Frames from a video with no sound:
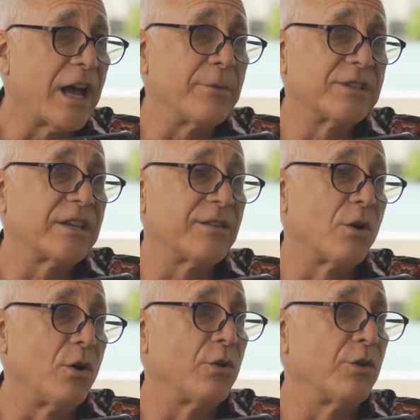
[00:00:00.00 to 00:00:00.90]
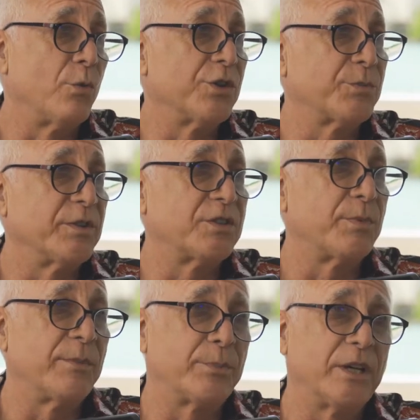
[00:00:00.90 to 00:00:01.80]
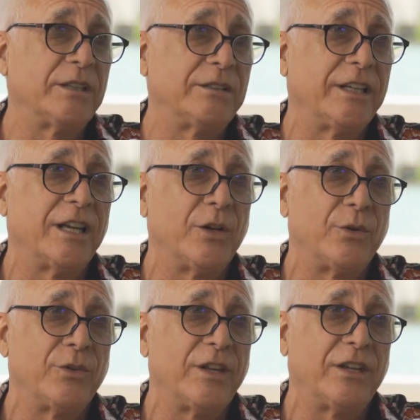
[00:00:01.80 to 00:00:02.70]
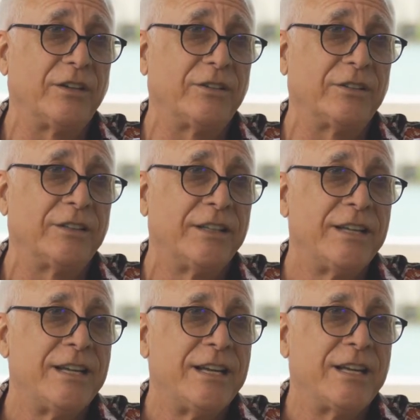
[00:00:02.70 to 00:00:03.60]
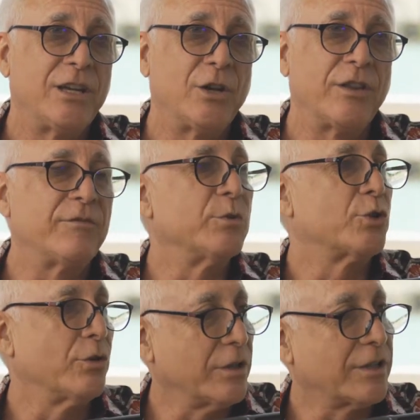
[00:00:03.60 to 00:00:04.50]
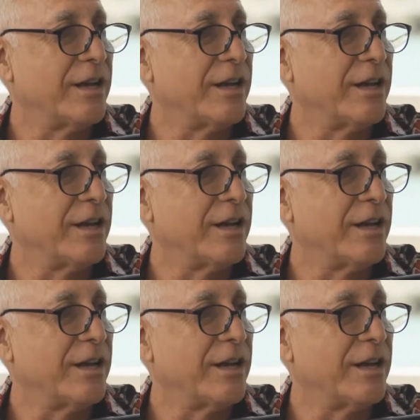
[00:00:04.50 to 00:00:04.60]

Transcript: I would say, they're hole in the walls. Oh, but, they but, are. but you know, they're you know they've matured